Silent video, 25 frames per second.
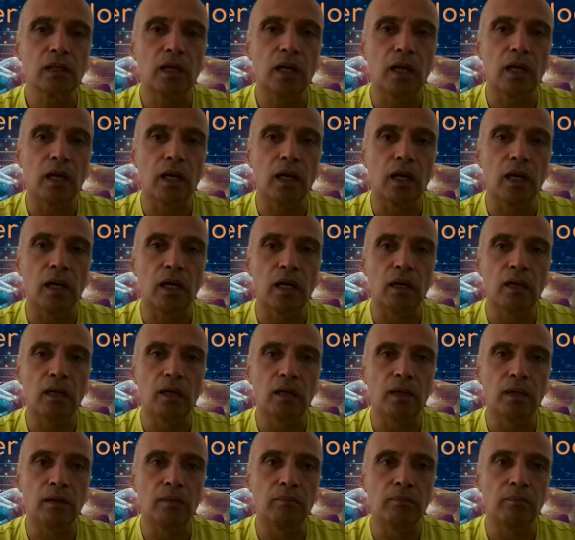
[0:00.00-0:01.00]

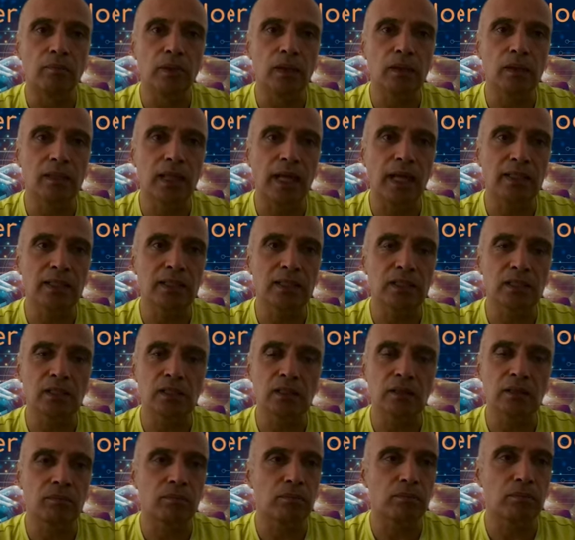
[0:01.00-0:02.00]
That's
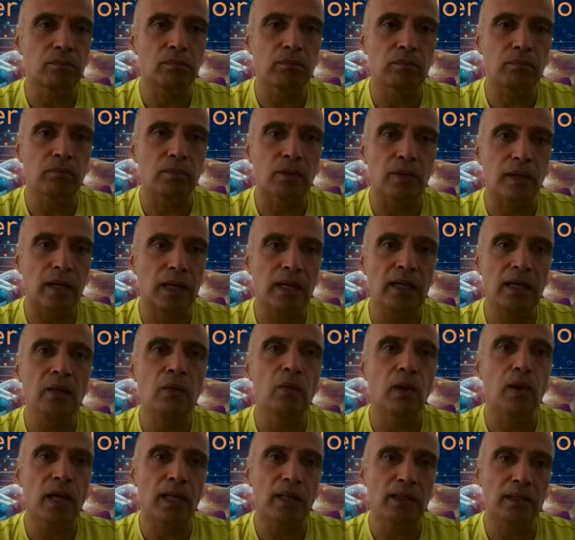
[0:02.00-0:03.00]
really
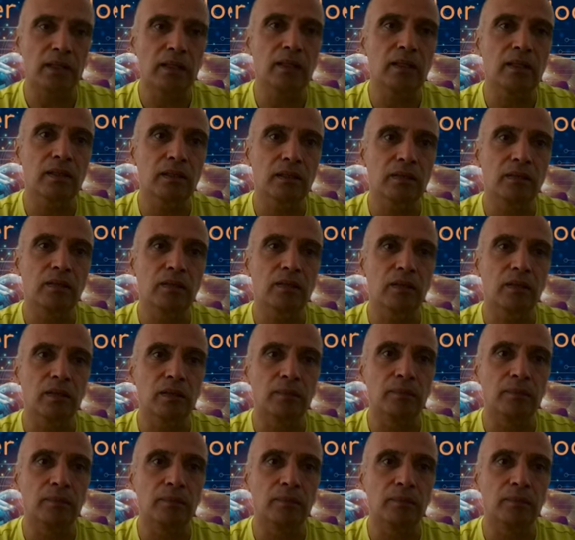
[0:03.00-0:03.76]
what I think is,